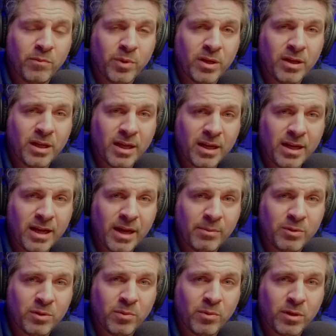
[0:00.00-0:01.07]
been kidnapped
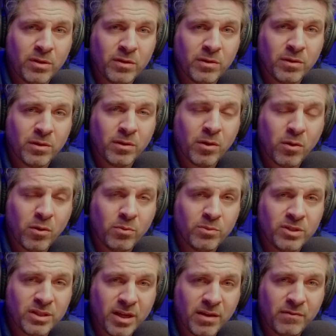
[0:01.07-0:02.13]
to return home
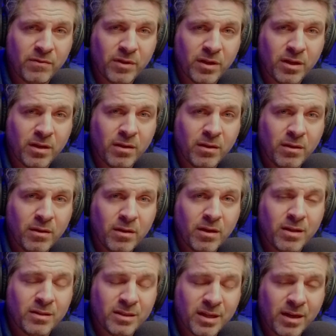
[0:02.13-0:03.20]
safely
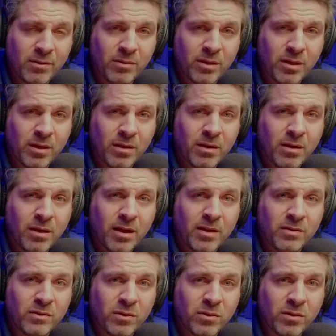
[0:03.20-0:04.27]
and soundly, and
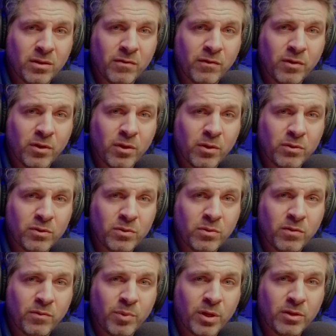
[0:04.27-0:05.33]
certainly for those who
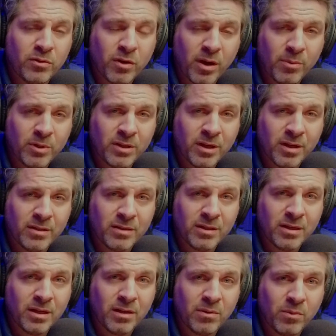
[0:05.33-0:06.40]
have been traumatized
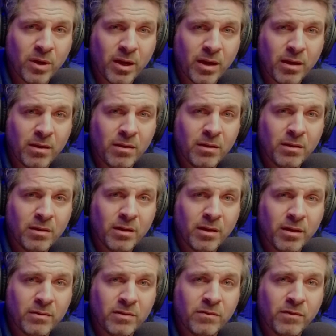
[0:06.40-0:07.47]
in any way
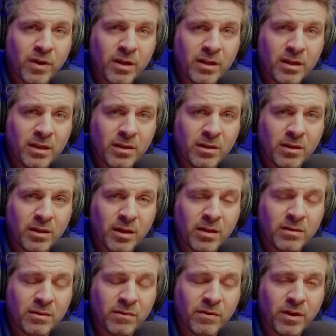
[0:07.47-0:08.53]
to find healing
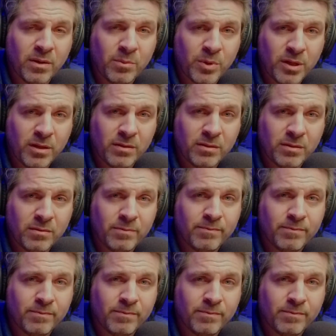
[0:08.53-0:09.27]
and to find peace.